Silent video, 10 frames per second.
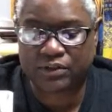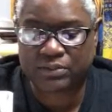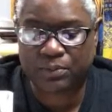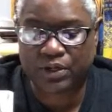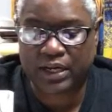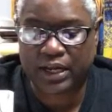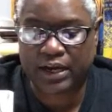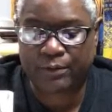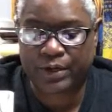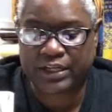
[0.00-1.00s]
This part of
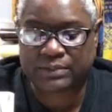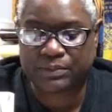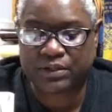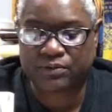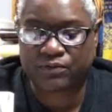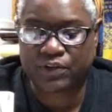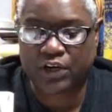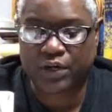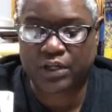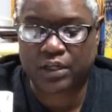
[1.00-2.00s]
Iowa has been
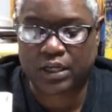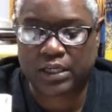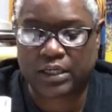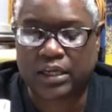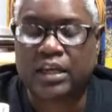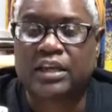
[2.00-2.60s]
very lucky.